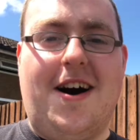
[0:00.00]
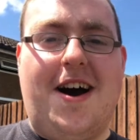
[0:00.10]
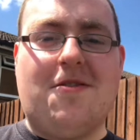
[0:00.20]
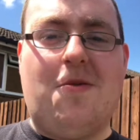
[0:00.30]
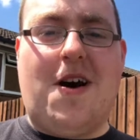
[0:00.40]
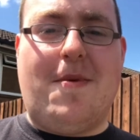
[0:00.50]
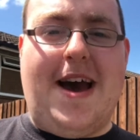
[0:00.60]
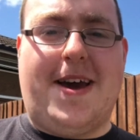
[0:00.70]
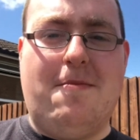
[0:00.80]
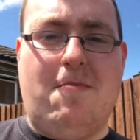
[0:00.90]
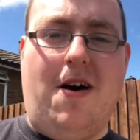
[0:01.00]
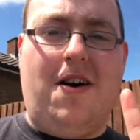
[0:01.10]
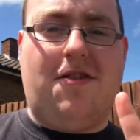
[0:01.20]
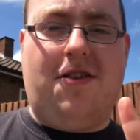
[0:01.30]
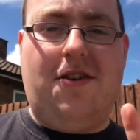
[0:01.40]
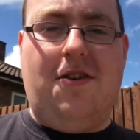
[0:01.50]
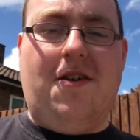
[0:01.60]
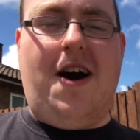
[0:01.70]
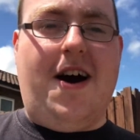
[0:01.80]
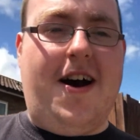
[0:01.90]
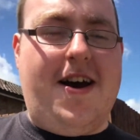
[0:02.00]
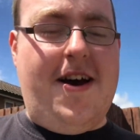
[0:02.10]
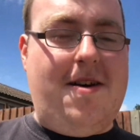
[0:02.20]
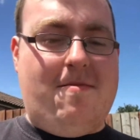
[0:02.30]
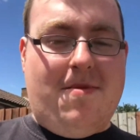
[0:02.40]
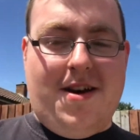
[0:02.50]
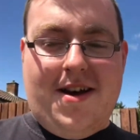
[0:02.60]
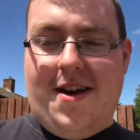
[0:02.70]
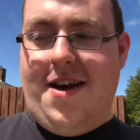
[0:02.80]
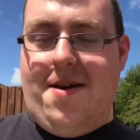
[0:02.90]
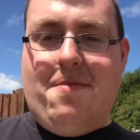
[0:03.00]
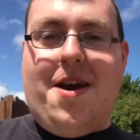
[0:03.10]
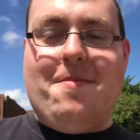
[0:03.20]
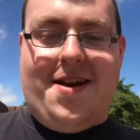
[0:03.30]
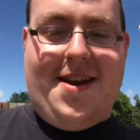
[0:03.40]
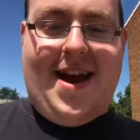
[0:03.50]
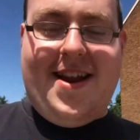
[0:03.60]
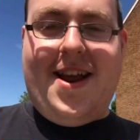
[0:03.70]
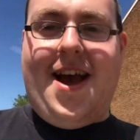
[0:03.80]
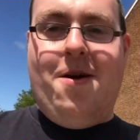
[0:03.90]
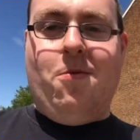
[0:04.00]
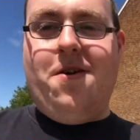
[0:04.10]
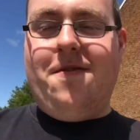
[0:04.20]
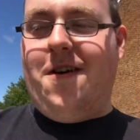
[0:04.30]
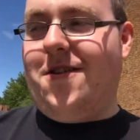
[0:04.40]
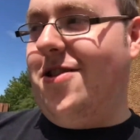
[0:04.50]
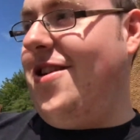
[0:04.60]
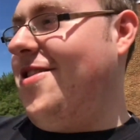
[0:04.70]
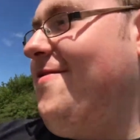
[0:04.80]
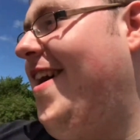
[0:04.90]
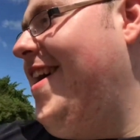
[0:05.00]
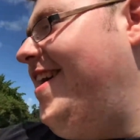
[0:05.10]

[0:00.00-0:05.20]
Hey guys, welcome back in part two. I am me and my dad and with Uncle Ginge right